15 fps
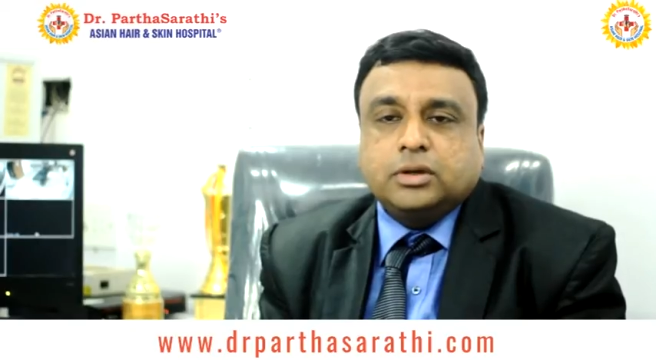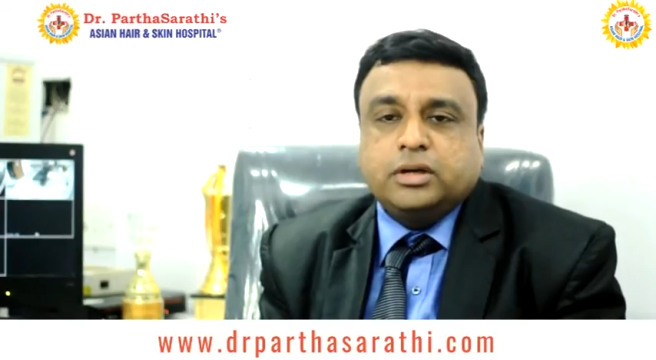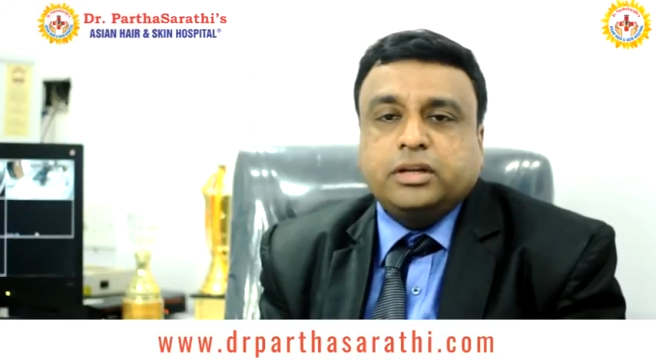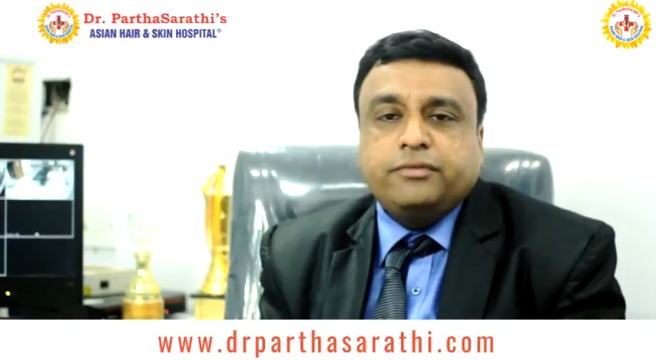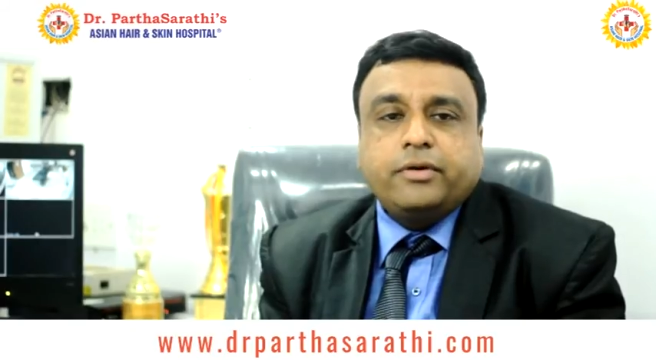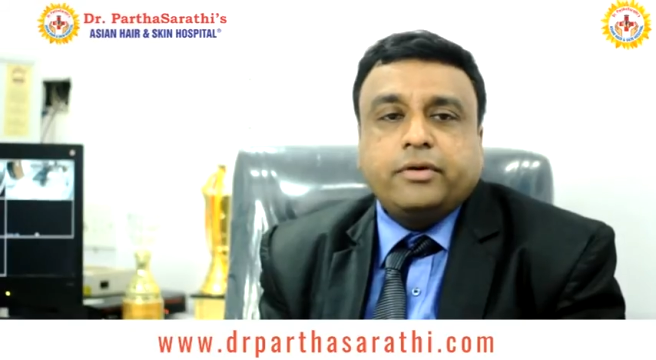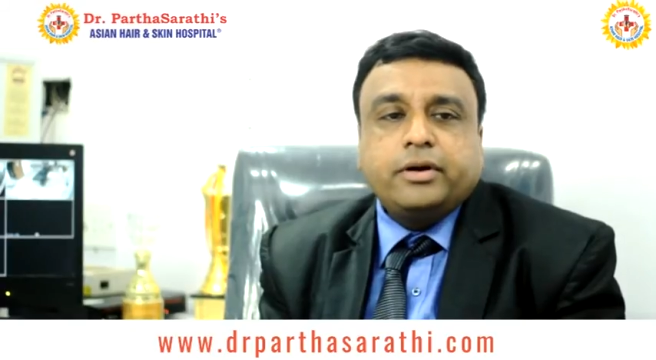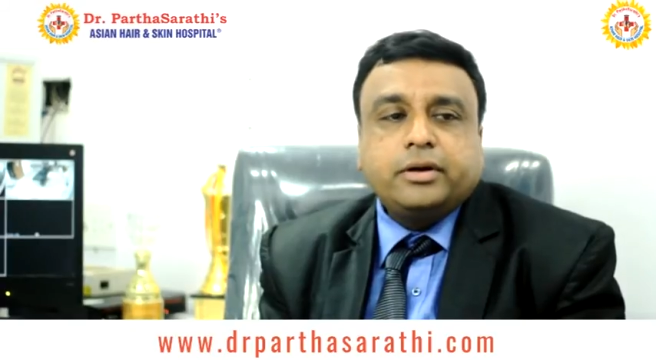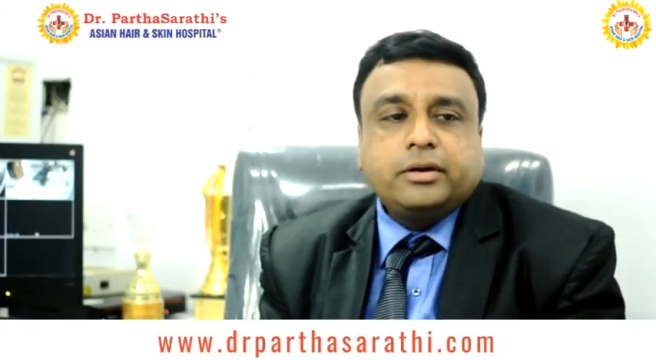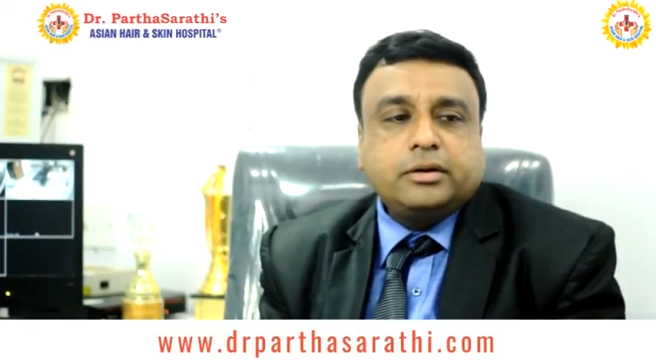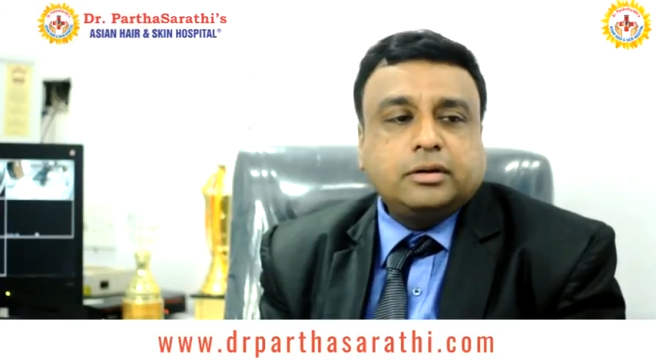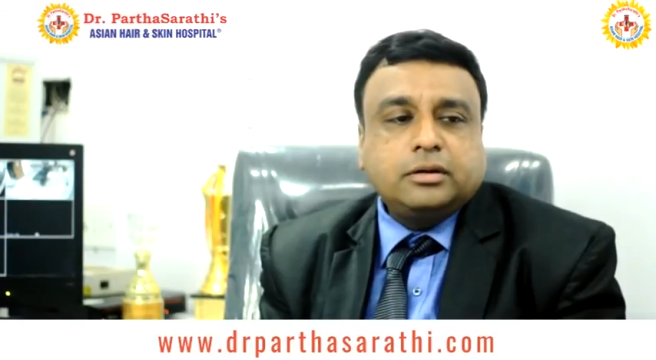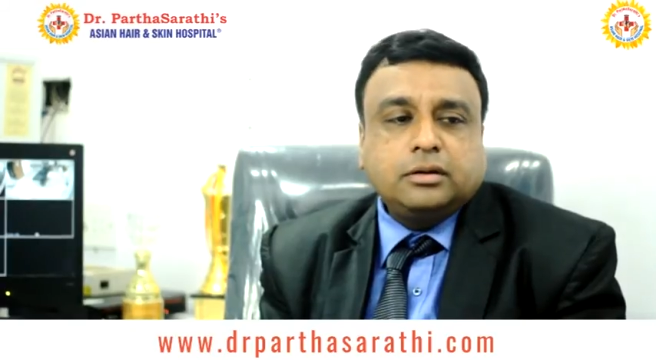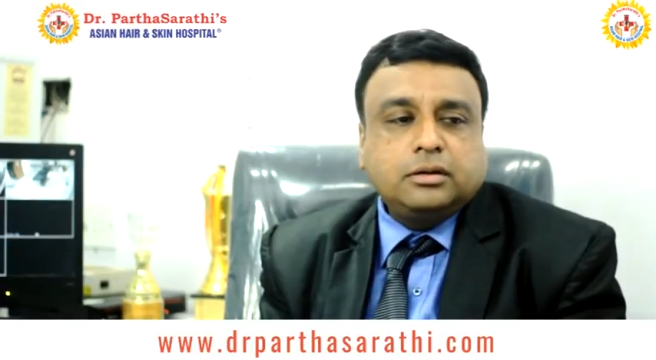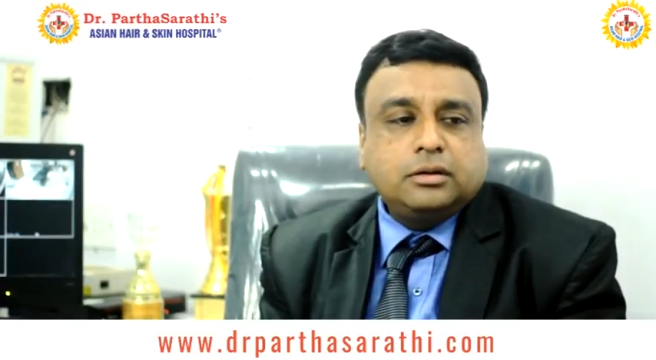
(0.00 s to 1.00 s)
different
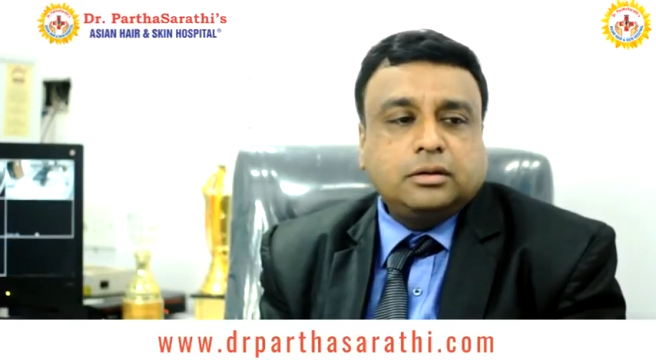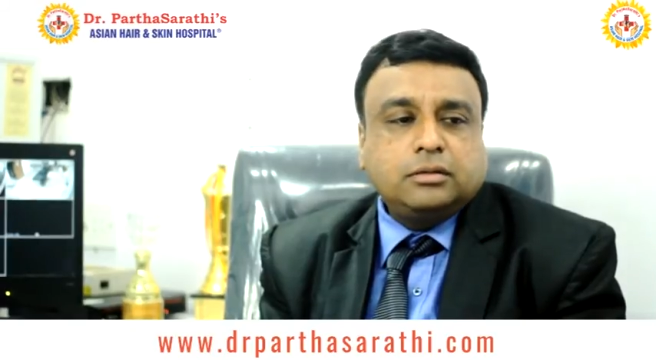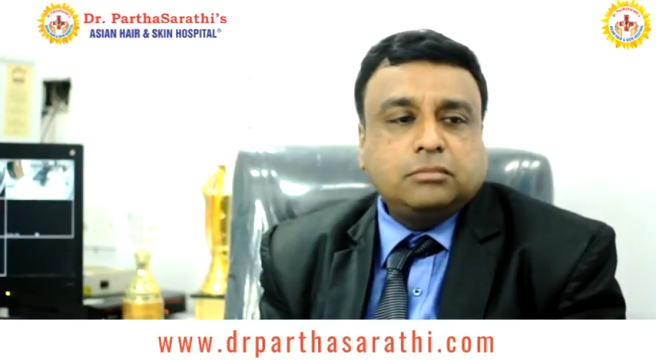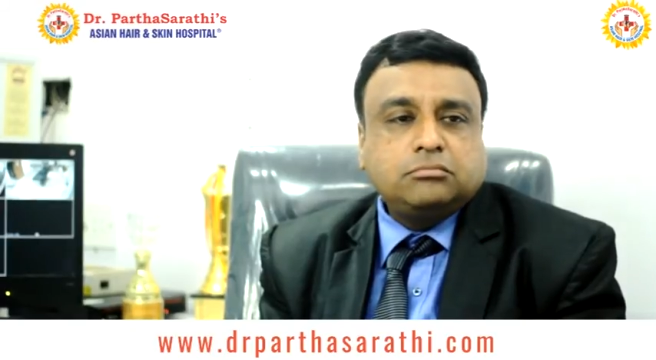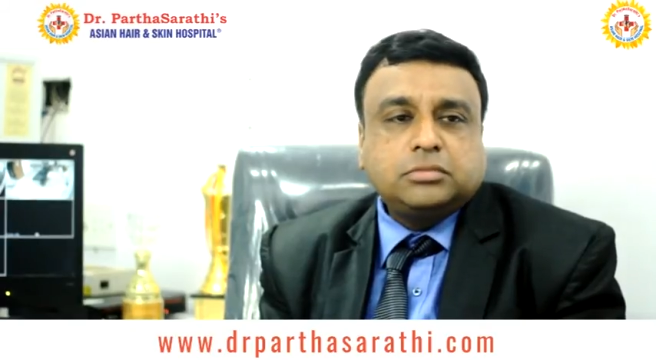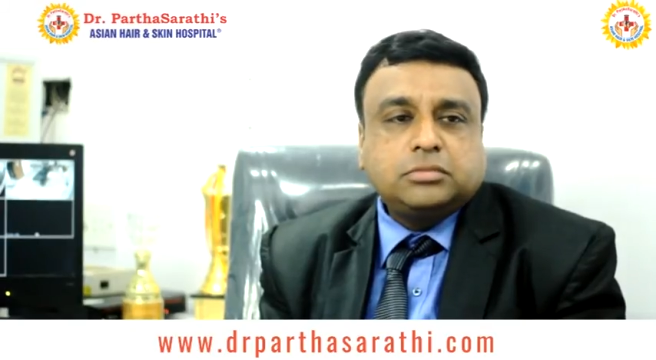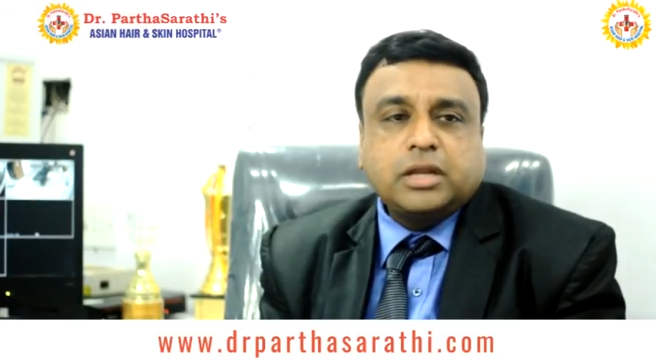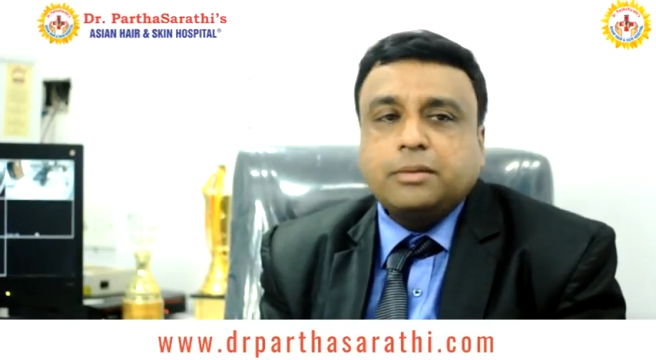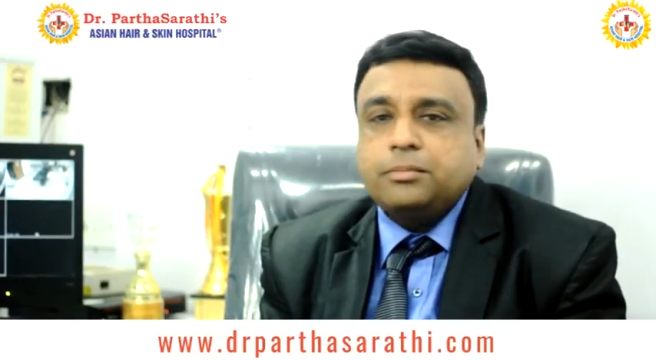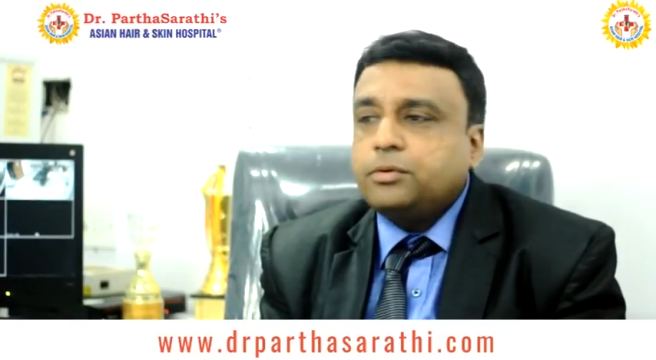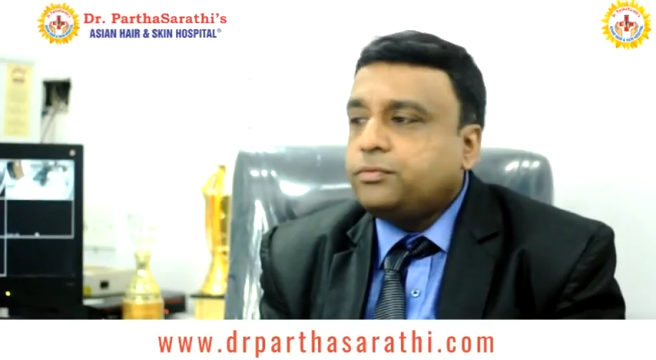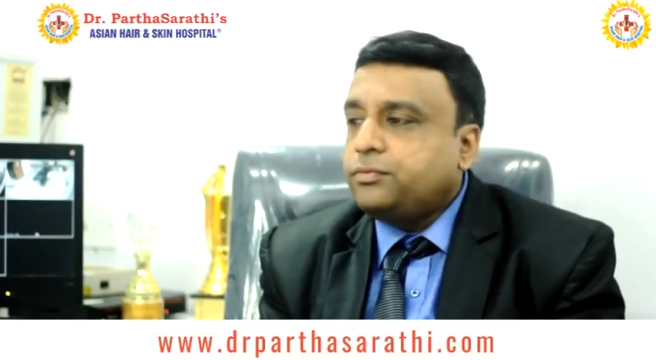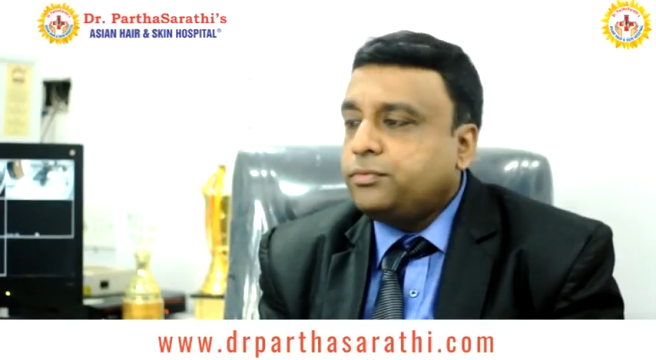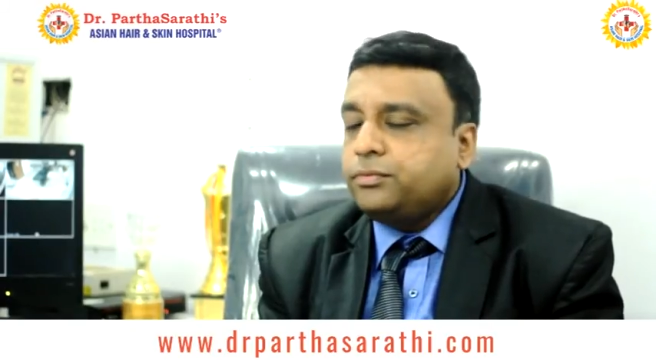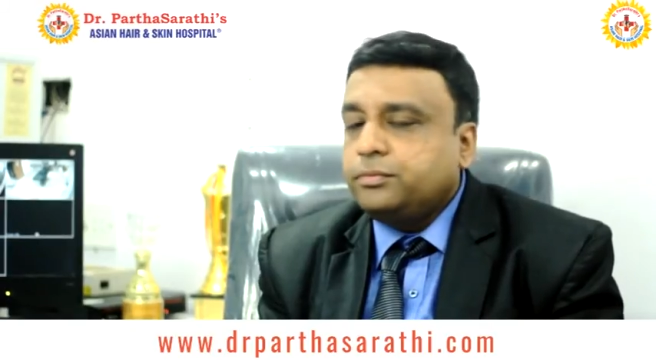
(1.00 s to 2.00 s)
type
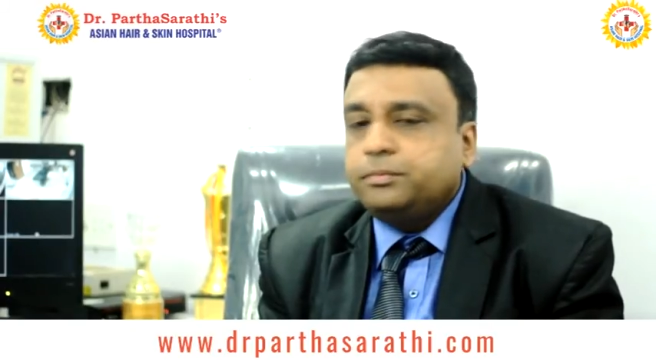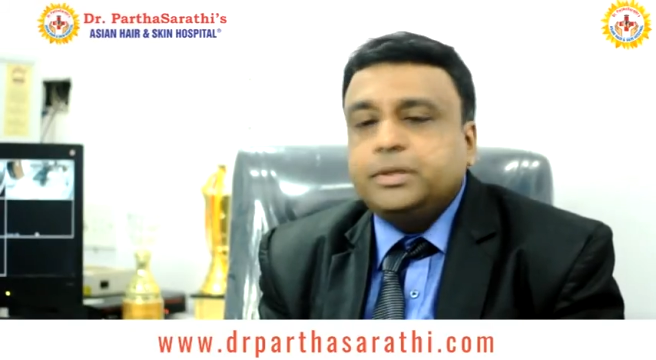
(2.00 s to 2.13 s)
of